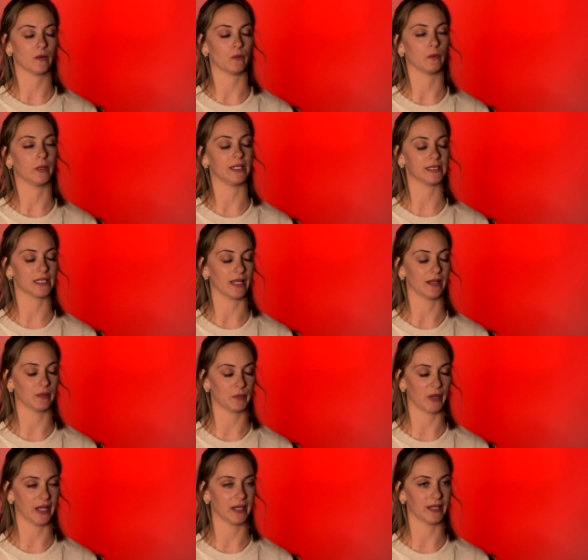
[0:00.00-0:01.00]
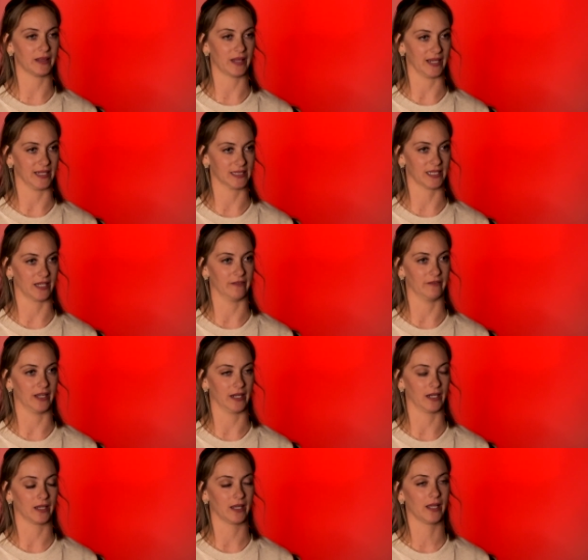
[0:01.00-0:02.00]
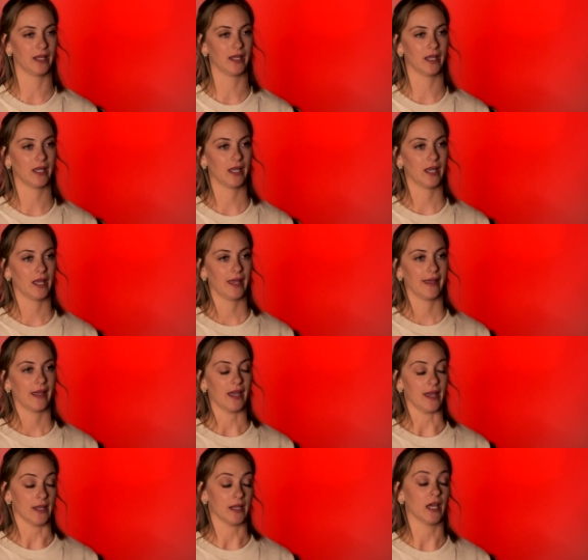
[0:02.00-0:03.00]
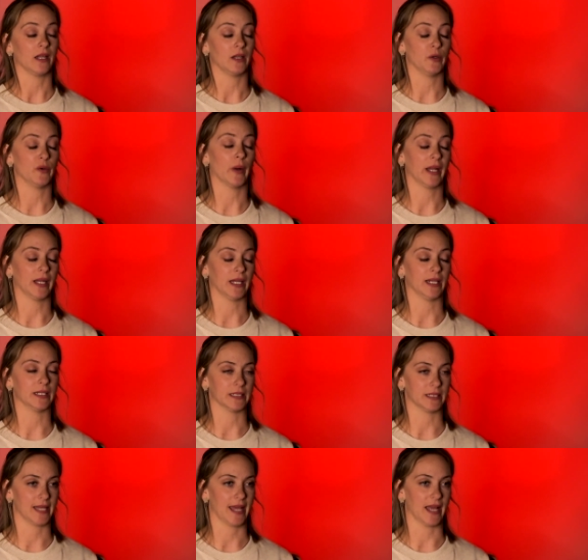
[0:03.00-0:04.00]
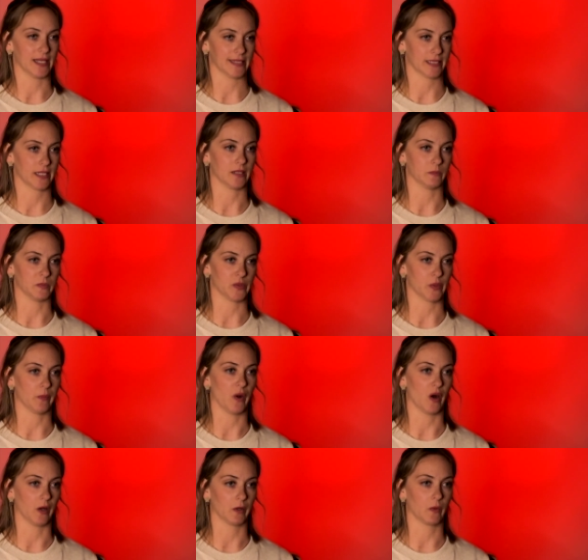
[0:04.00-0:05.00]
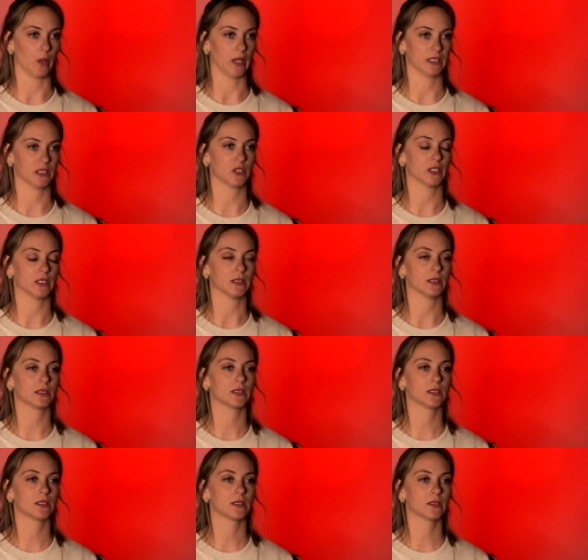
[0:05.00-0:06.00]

We celebrated Thanksgiving, and I knew I needed to ask him some hard questions.